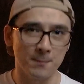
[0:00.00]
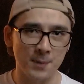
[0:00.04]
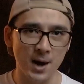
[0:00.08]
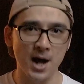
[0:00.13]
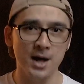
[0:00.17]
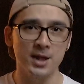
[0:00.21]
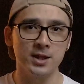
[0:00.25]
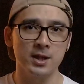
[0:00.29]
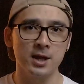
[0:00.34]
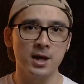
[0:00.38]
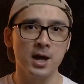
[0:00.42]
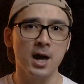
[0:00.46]

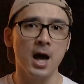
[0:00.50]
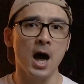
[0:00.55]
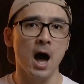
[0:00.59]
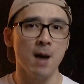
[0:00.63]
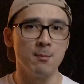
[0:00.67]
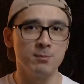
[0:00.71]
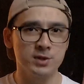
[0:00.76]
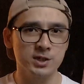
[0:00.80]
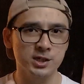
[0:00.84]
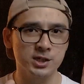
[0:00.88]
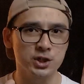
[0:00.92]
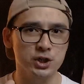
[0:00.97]
but
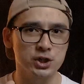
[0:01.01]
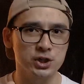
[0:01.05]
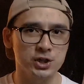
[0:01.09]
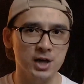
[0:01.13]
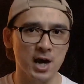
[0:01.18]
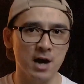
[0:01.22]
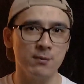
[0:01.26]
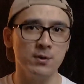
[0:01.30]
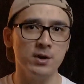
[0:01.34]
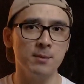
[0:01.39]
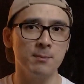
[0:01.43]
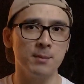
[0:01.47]
I'm just
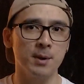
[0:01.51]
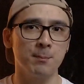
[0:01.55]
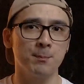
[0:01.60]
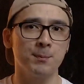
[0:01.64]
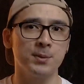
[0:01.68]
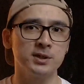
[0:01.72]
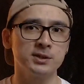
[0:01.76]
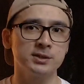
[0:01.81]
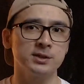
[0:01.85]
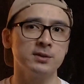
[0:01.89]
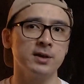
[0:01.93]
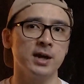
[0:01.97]
sharing my
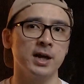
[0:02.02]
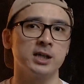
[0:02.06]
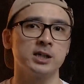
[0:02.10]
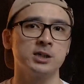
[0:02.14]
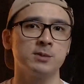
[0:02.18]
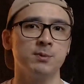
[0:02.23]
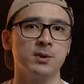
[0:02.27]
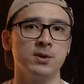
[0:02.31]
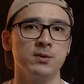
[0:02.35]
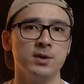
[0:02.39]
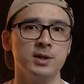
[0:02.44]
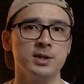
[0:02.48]
personal
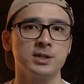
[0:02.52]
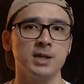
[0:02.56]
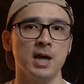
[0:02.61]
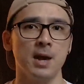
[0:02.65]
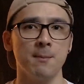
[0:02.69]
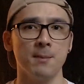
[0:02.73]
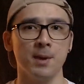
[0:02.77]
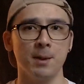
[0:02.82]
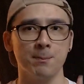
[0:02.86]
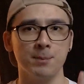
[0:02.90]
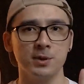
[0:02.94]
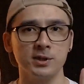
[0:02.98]
experience
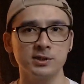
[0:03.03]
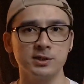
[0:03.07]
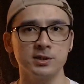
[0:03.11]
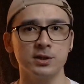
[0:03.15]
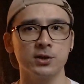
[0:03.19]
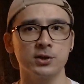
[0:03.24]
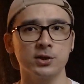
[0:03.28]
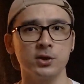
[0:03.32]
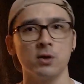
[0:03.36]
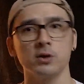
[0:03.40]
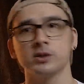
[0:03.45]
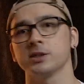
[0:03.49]
and my
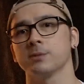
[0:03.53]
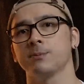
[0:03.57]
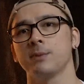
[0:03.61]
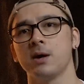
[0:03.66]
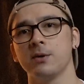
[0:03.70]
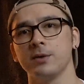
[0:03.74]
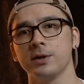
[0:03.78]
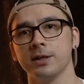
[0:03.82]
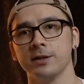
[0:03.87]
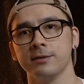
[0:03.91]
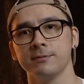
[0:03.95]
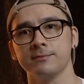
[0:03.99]
personal thoughts
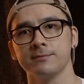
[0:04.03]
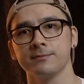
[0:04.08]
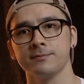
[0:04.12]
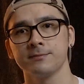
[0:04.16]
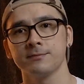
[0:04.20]
about it.